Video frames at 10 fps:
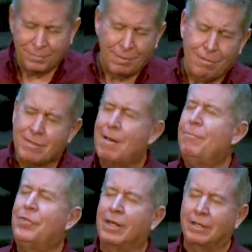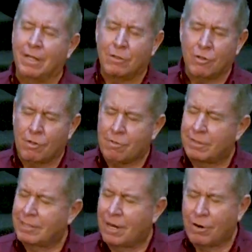something that just
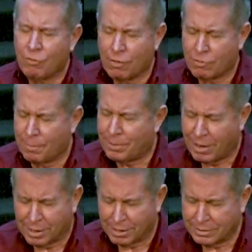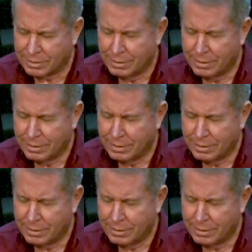tears us apart.